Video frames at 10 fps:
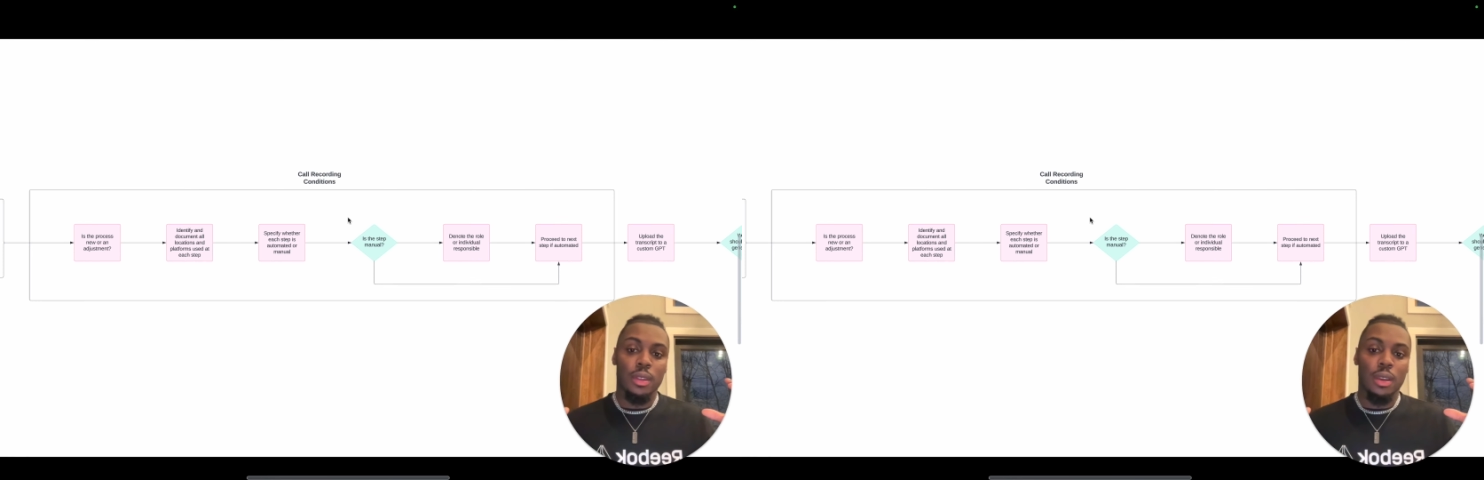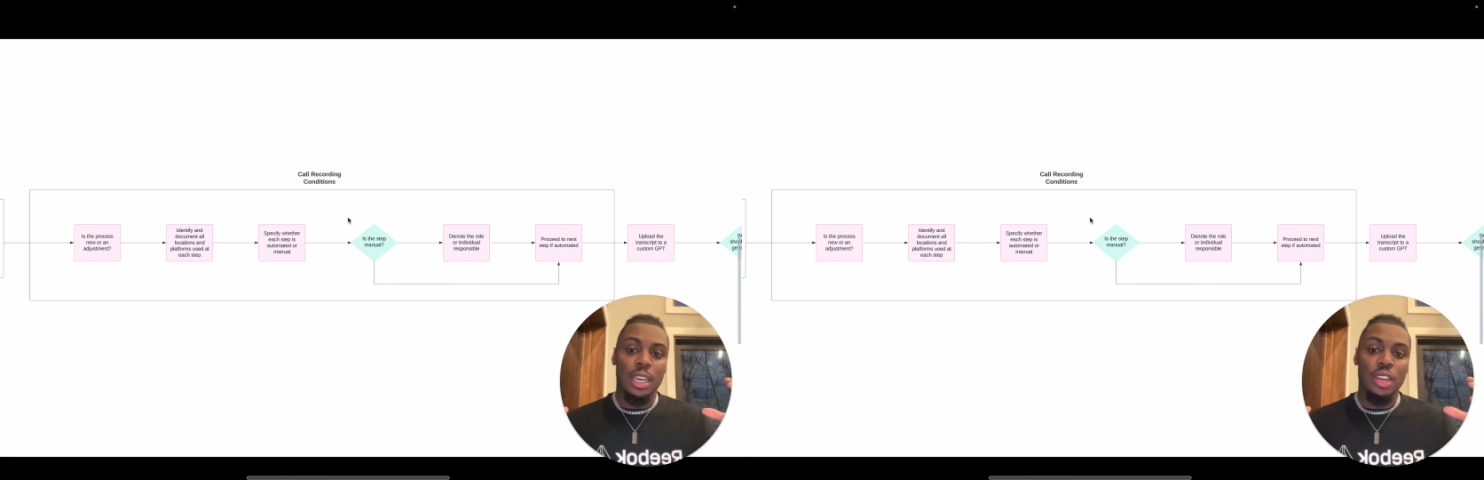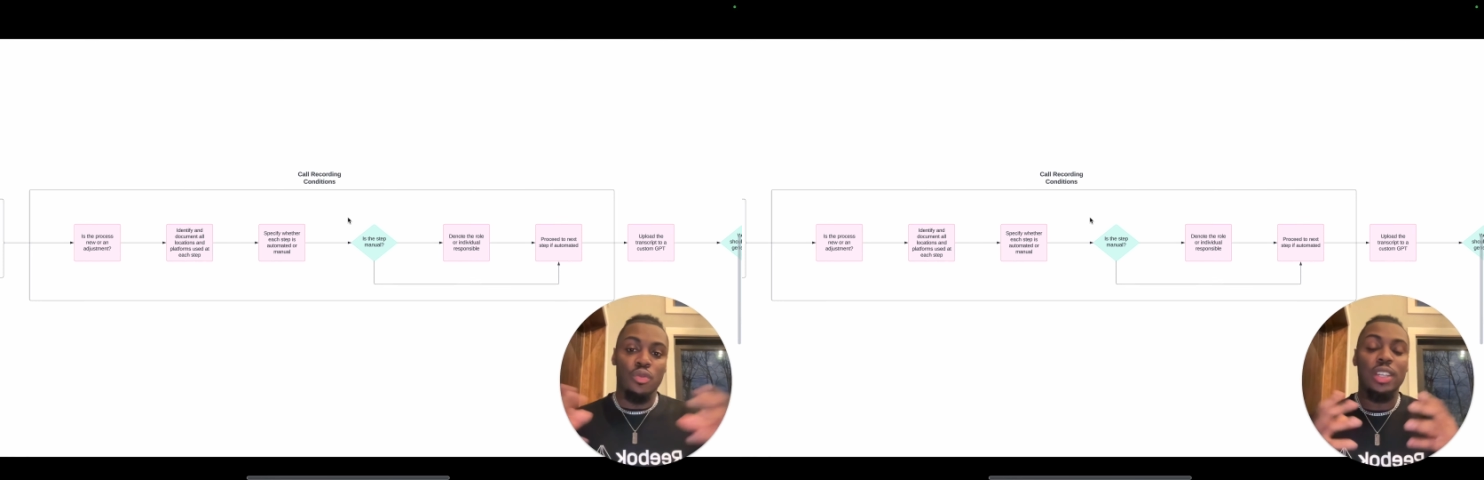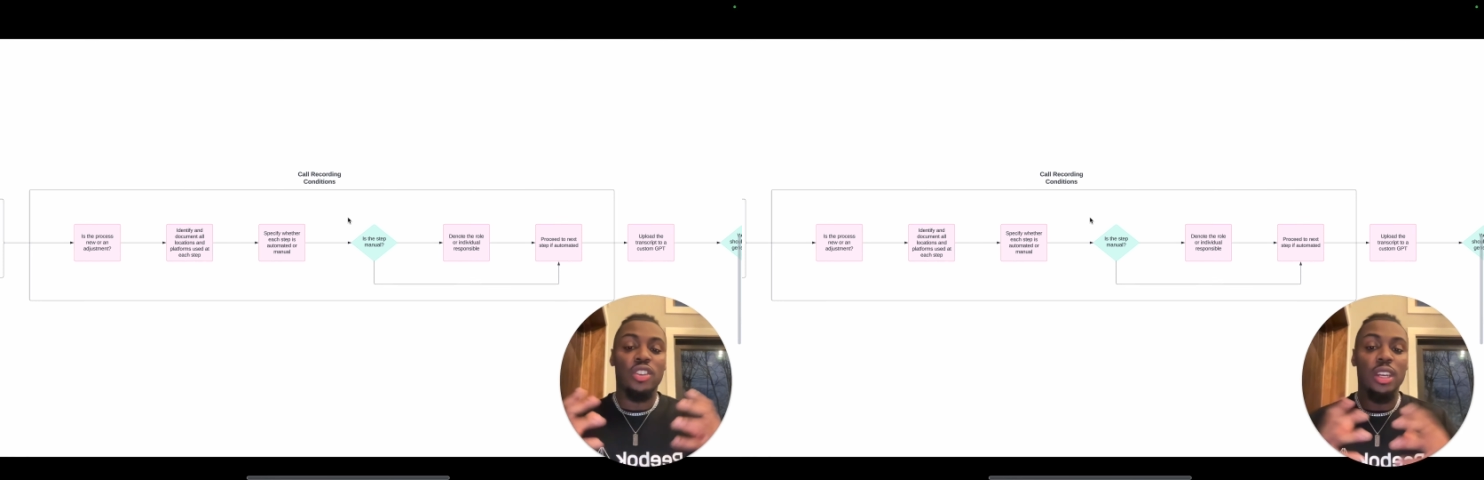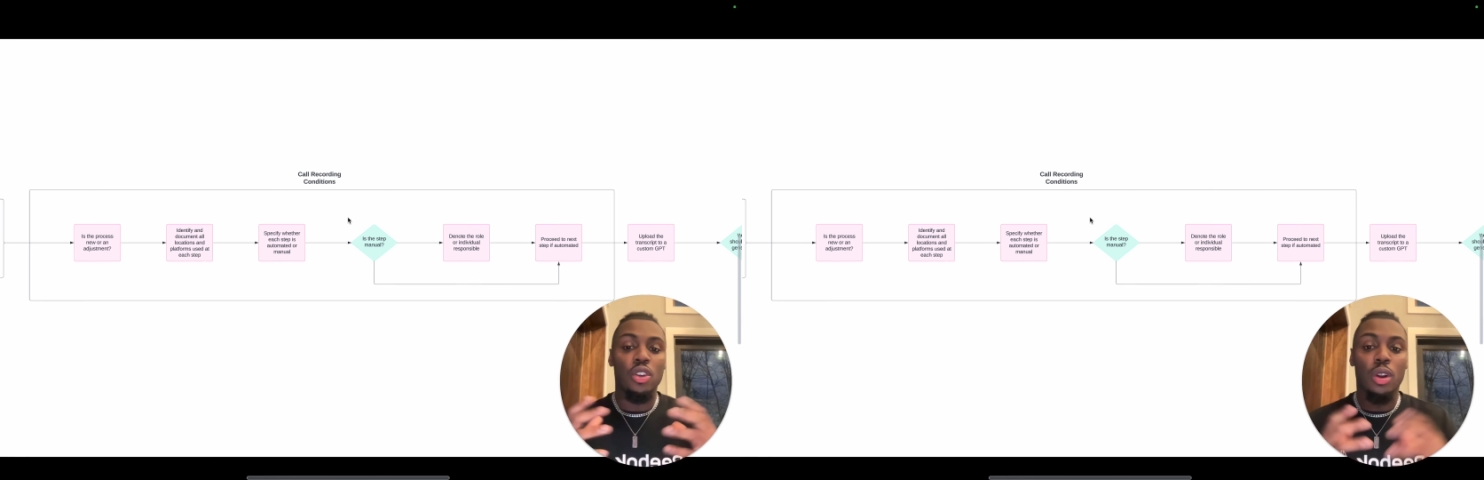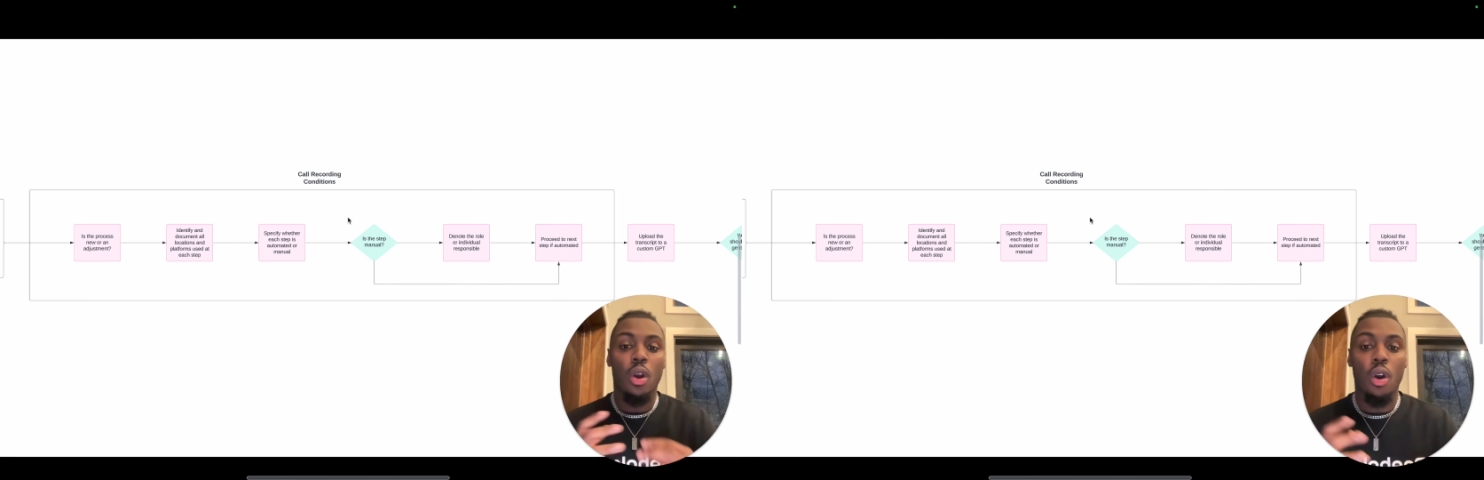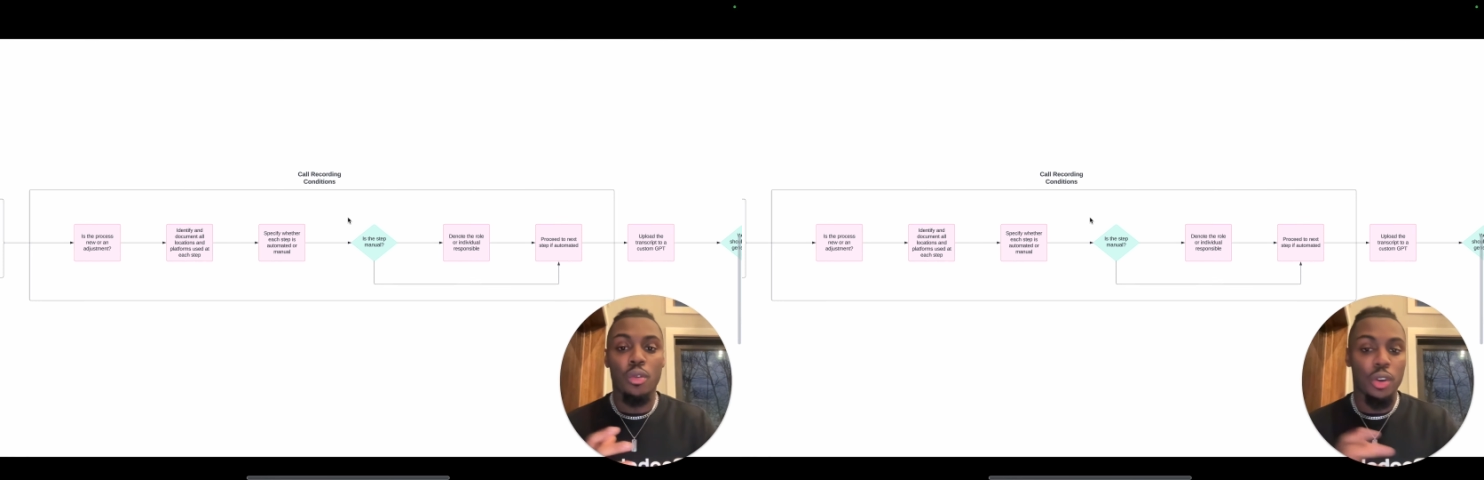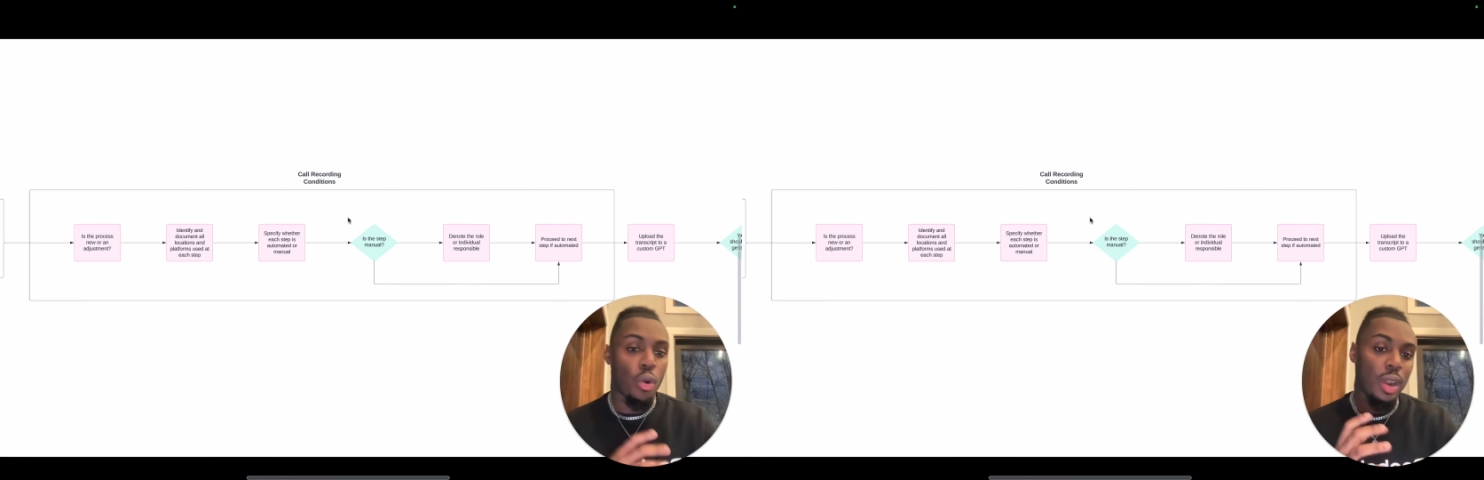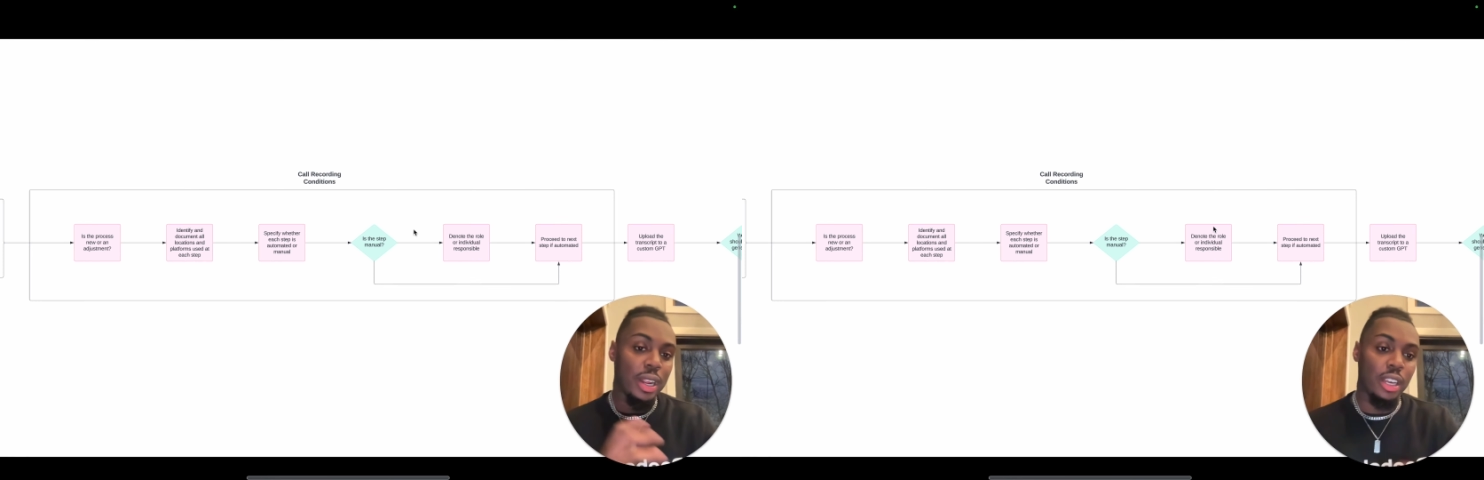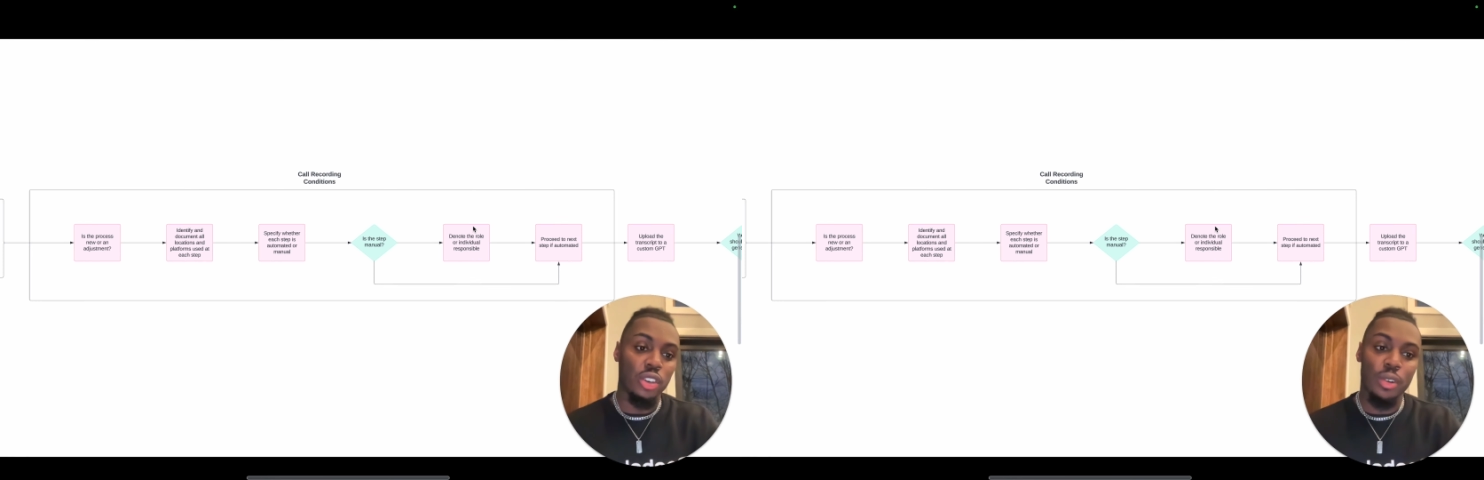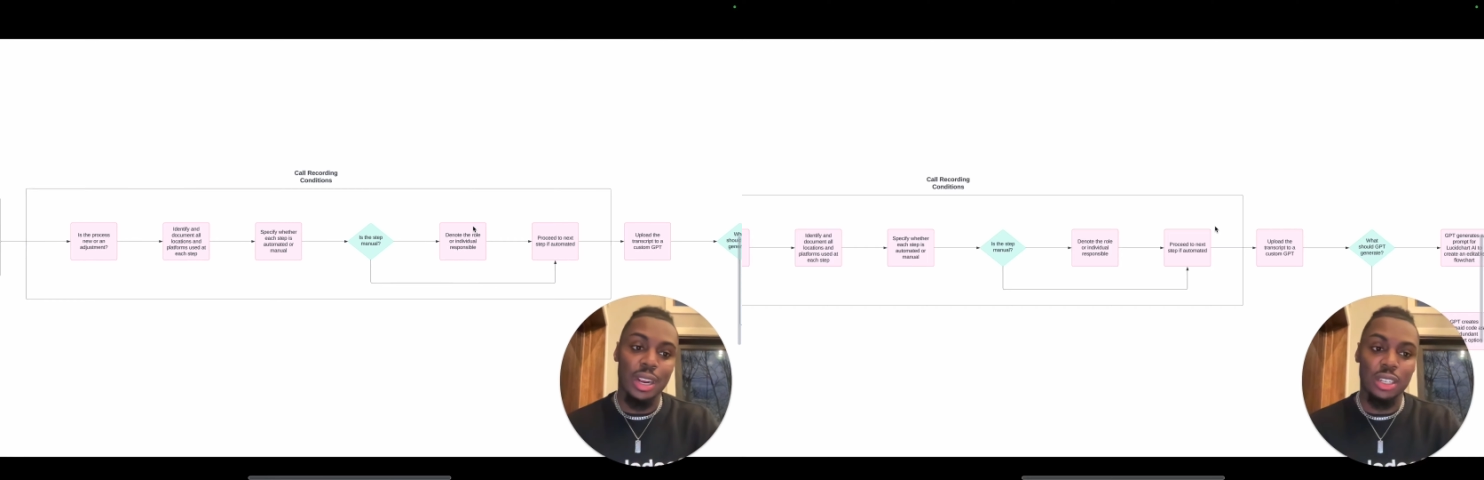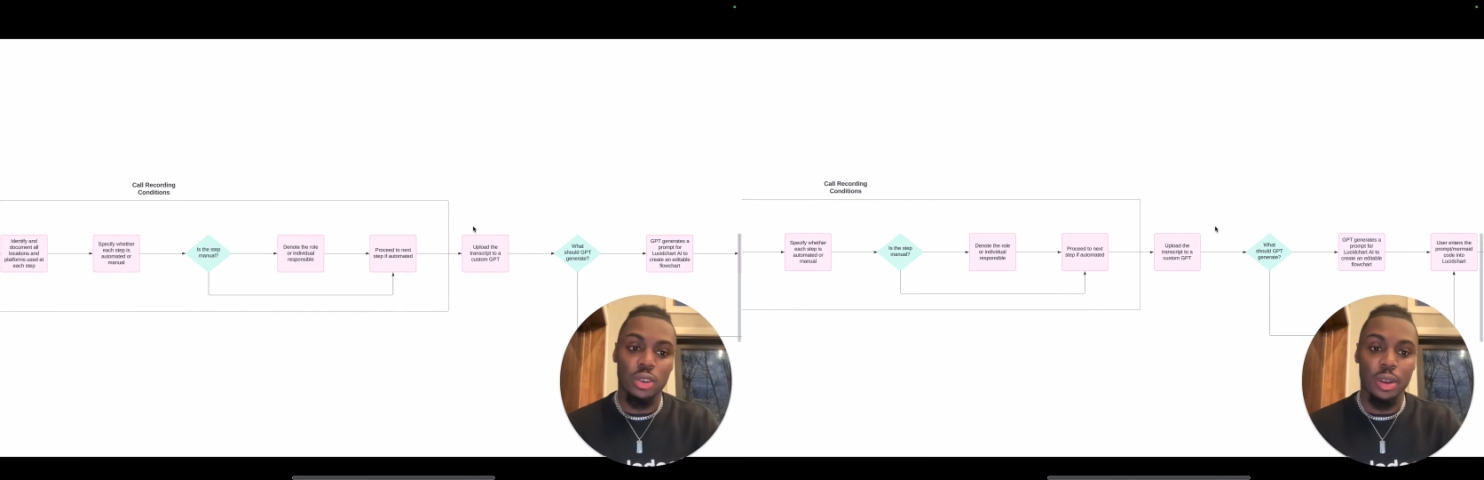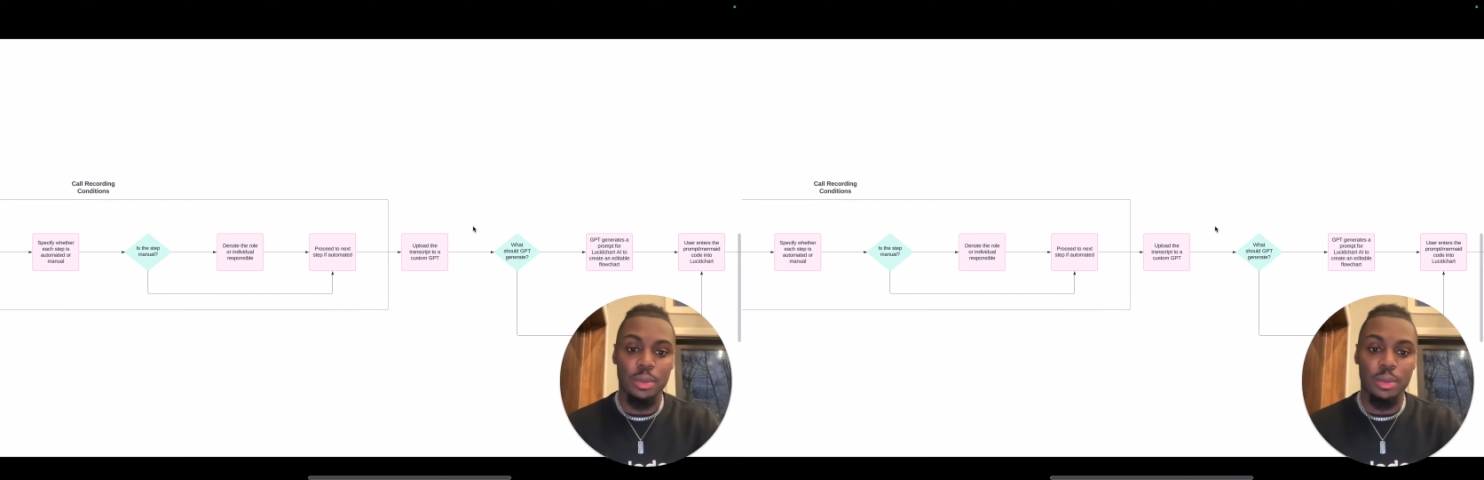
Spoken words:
enriching your call recording and your transcript.